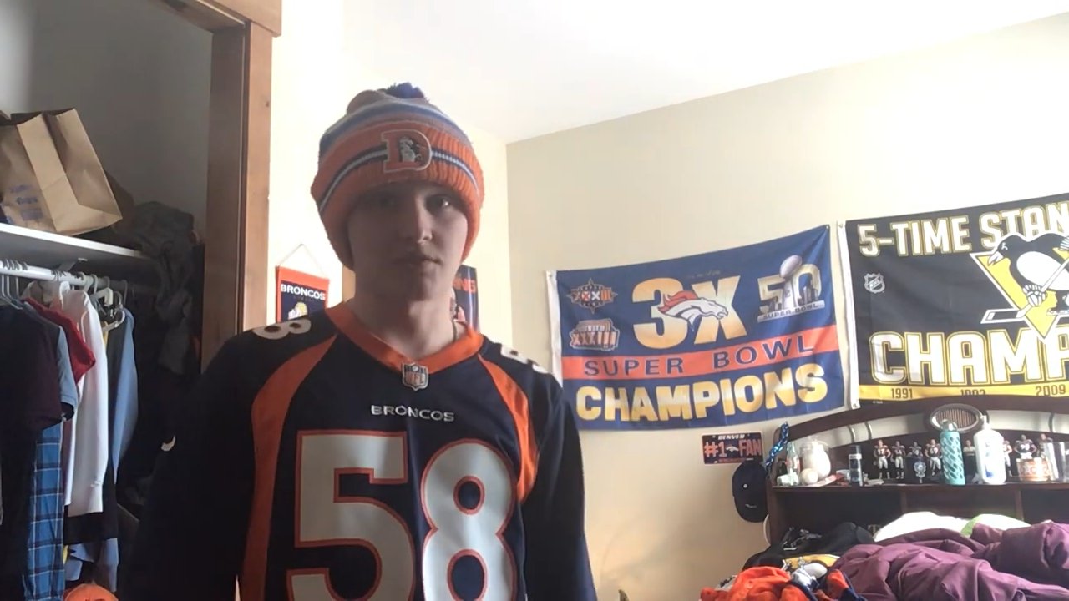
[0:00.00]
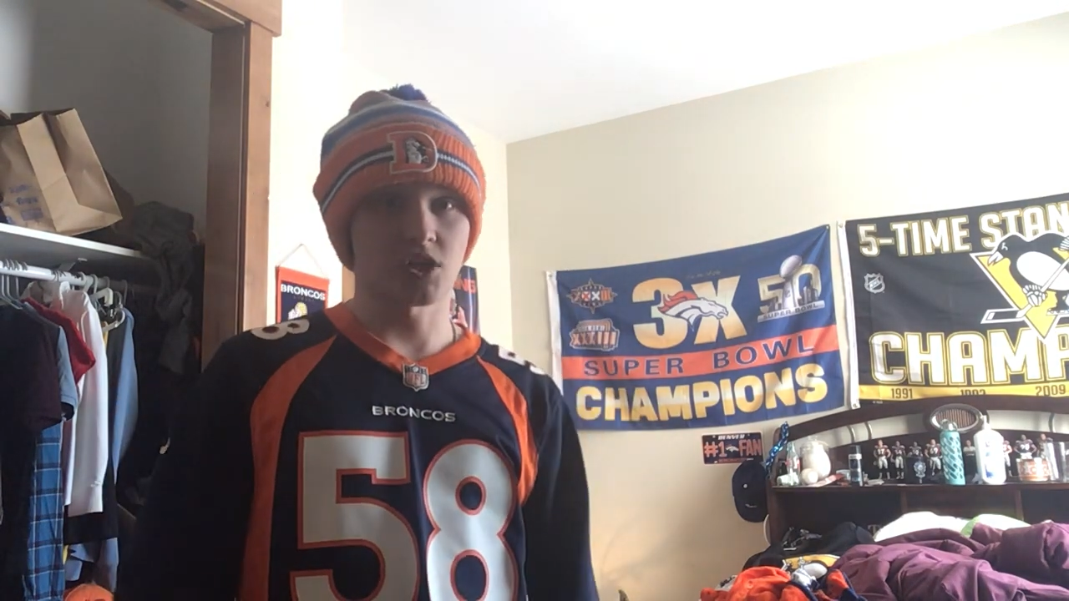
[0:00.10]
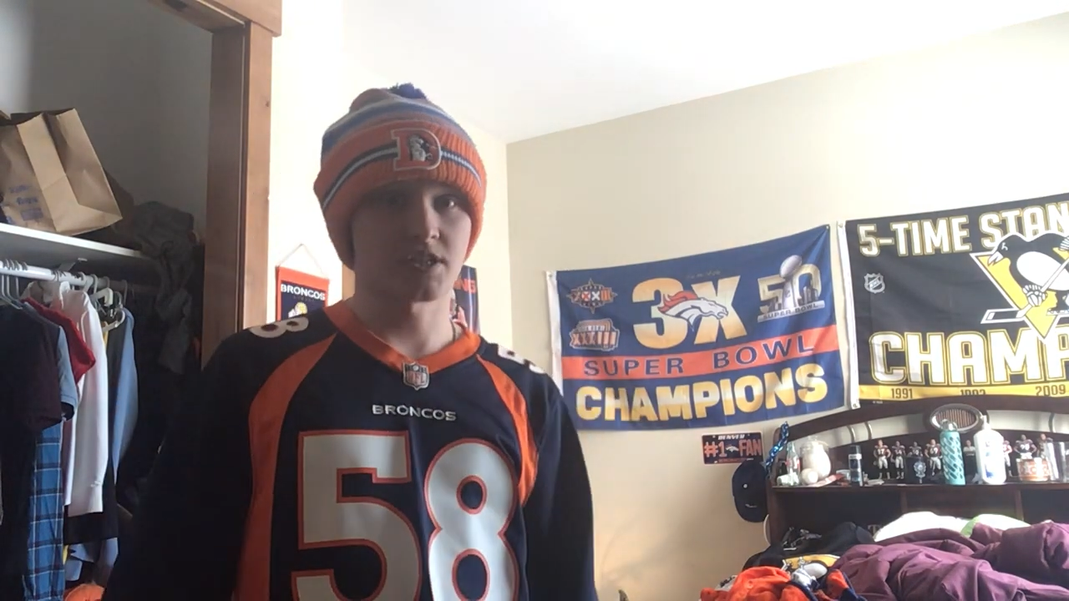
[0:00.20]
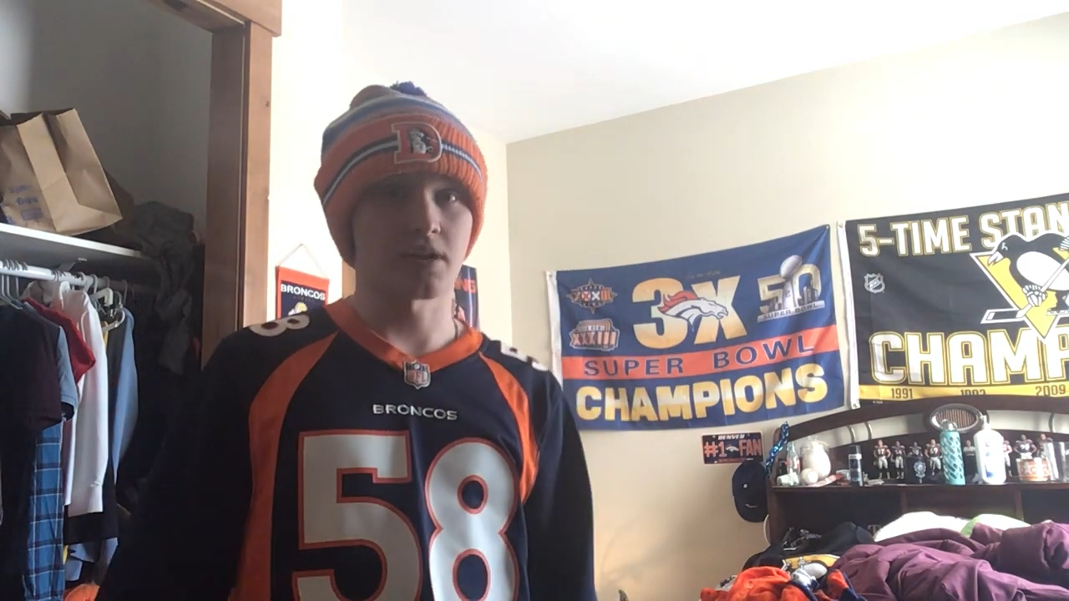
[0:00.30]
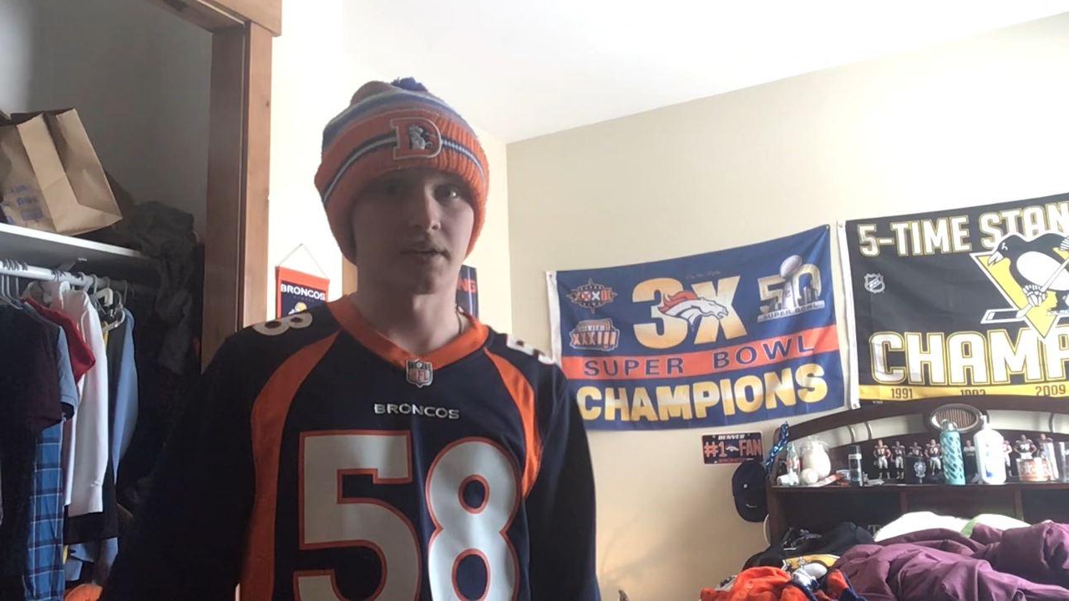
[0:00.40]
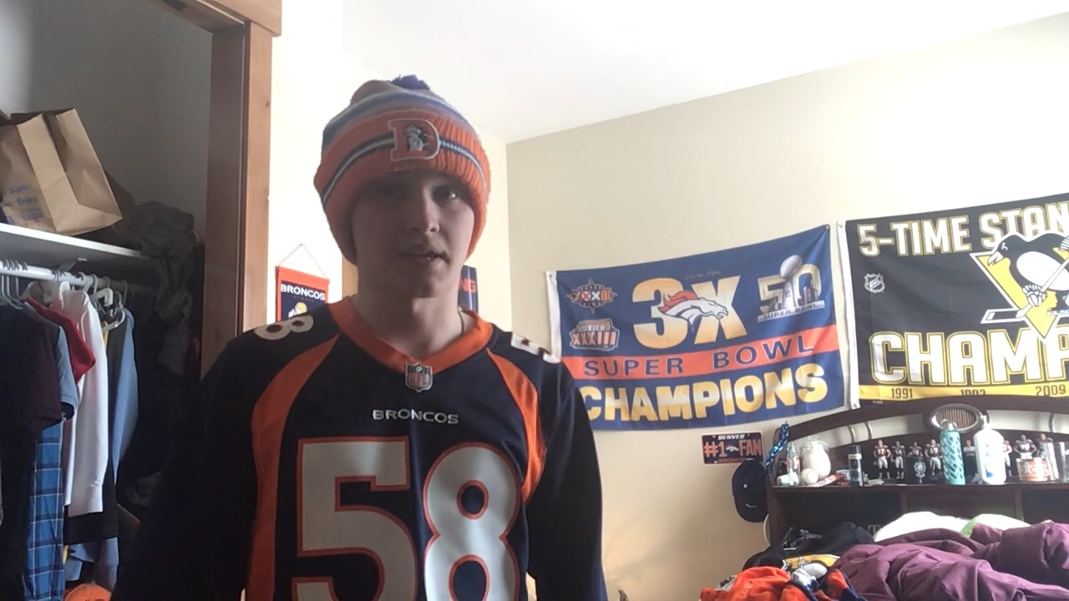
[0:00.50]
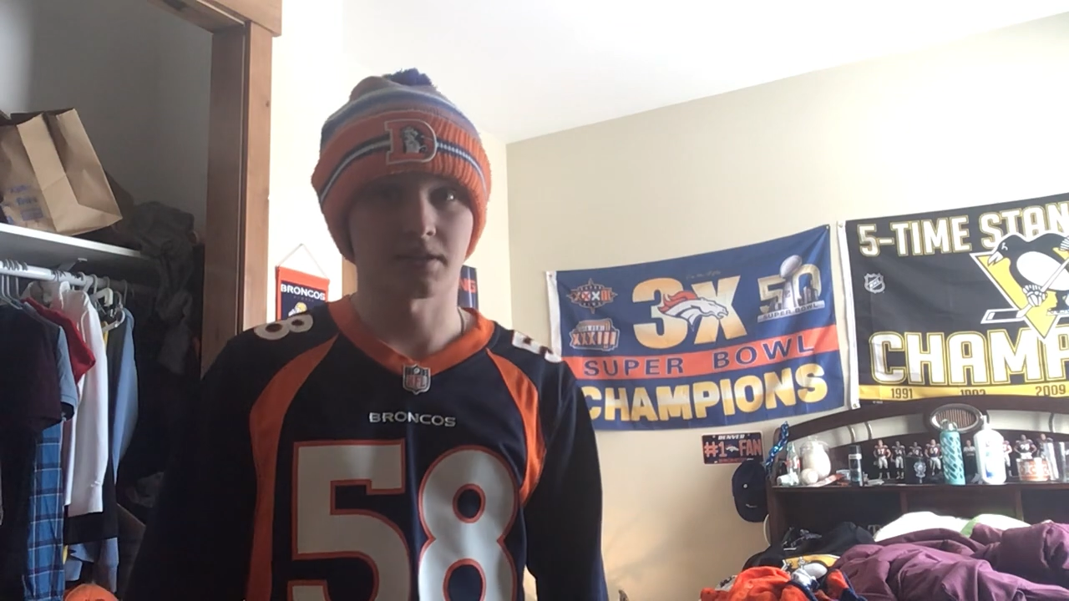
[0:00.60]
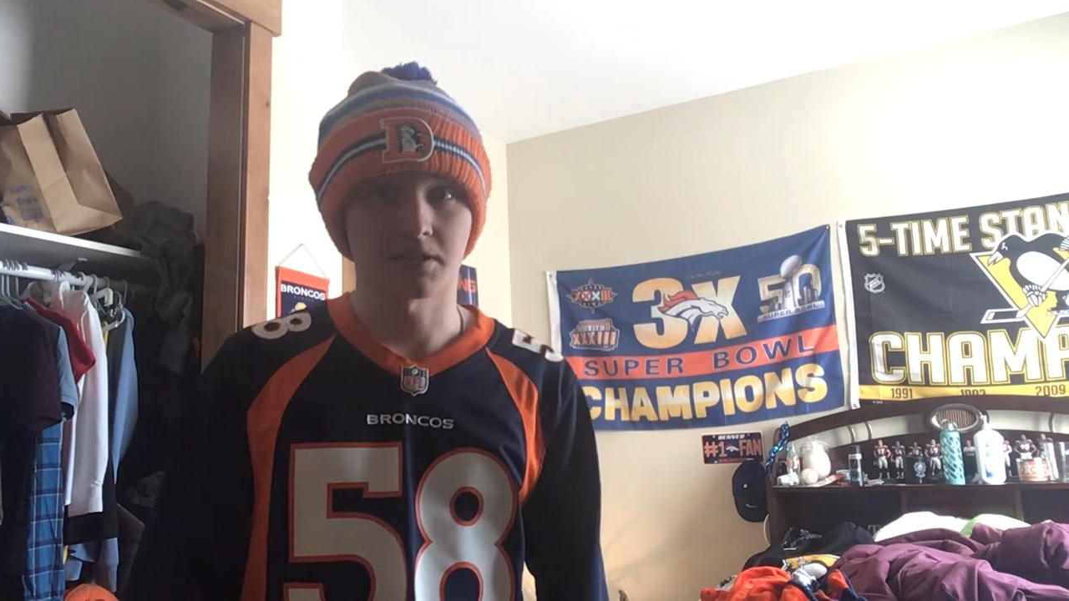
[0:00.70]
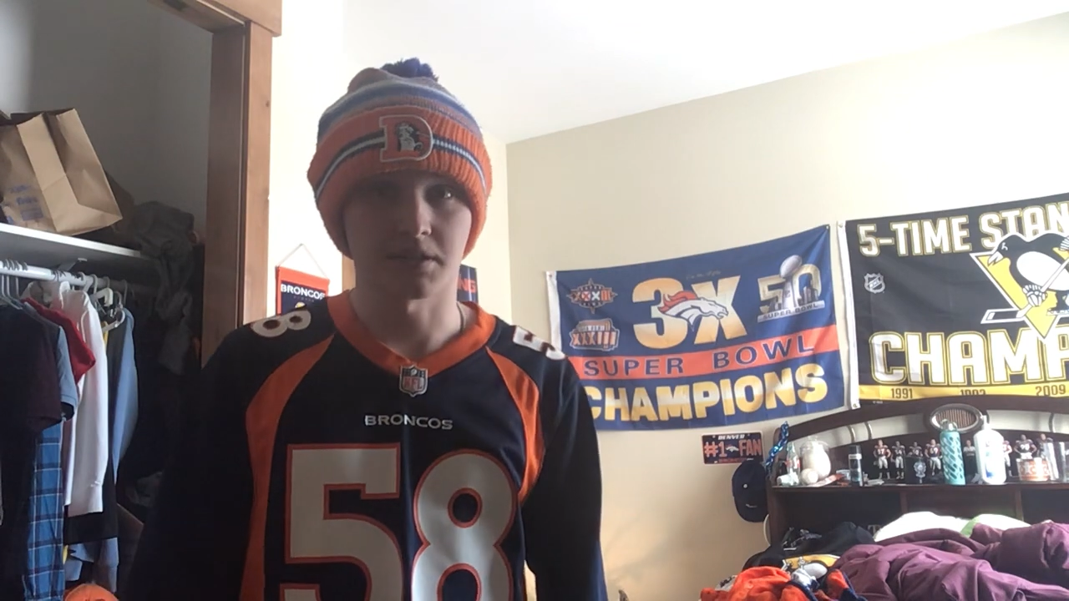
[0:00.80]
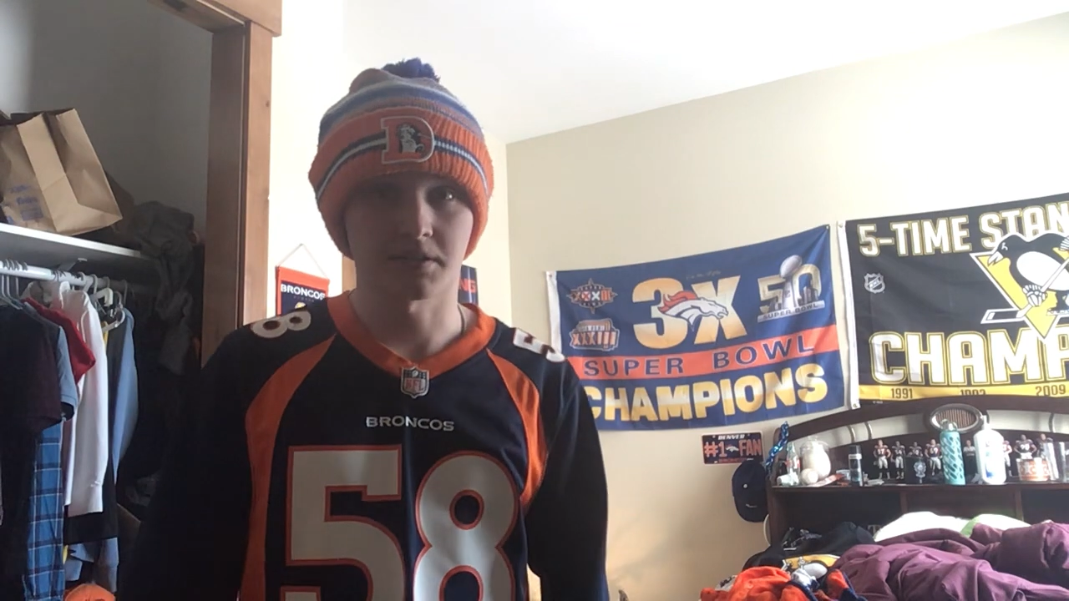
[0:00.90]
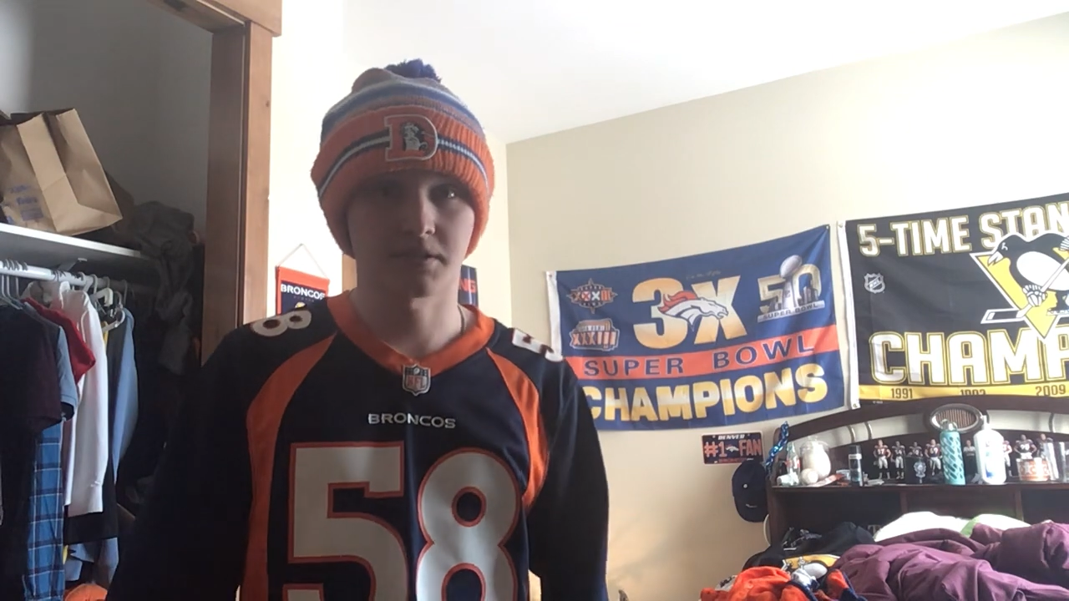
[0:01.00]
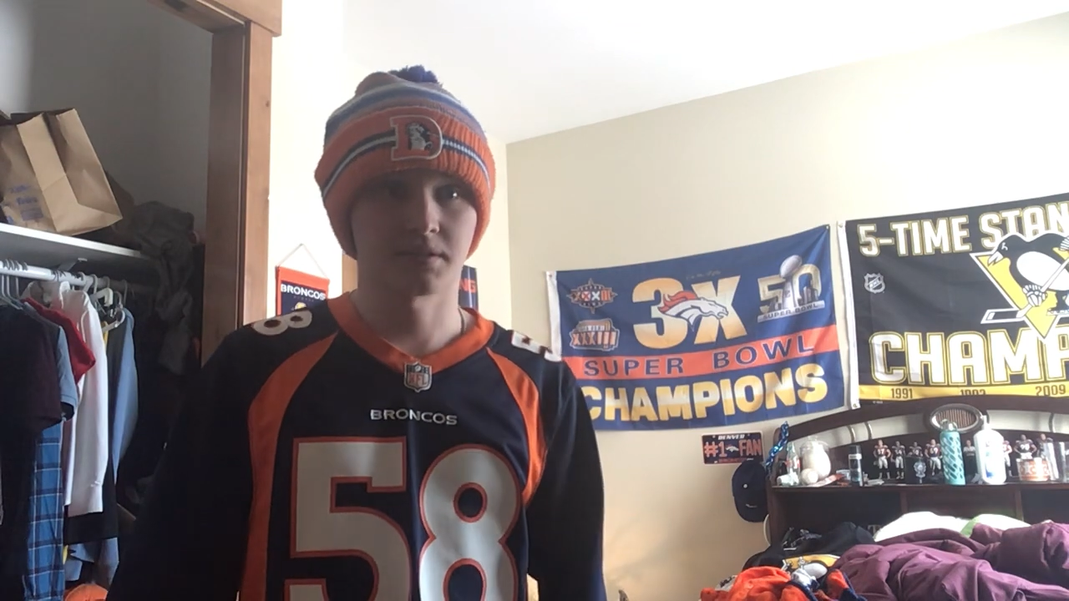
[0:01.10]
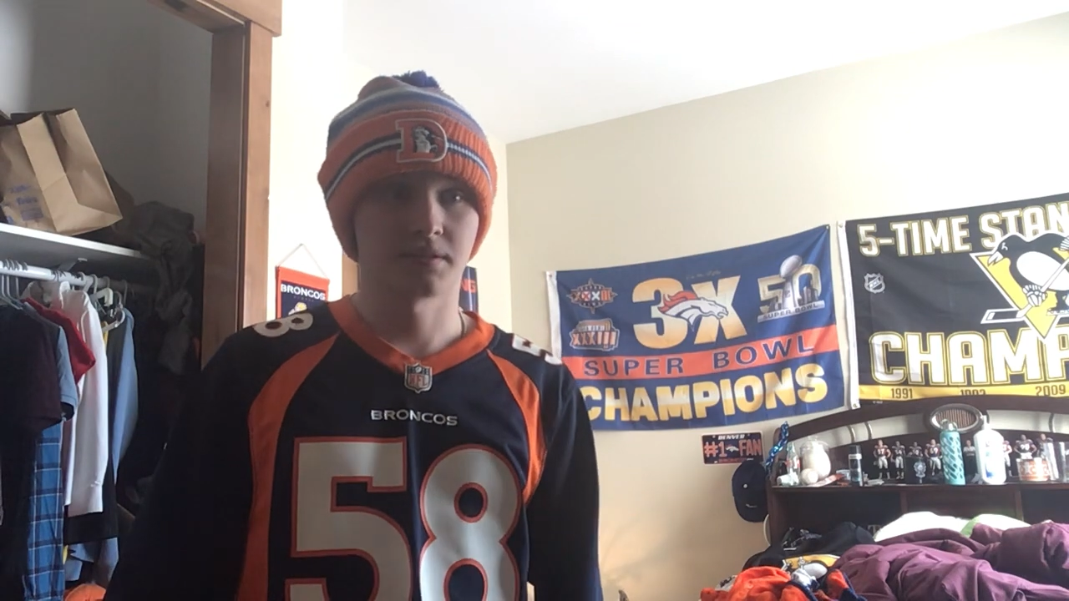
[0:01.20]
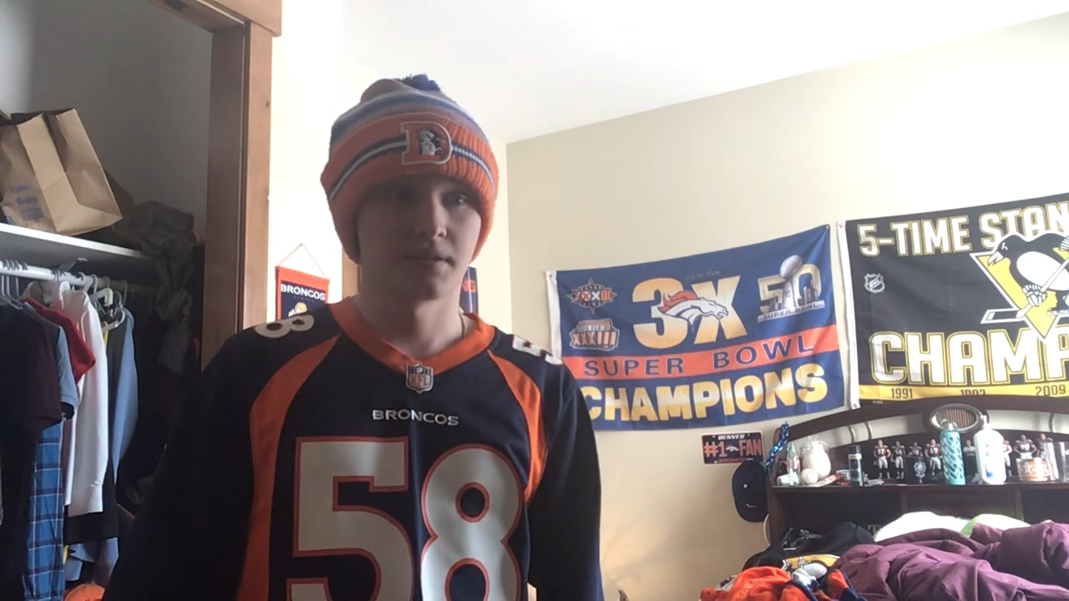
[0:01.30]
touchdown against us.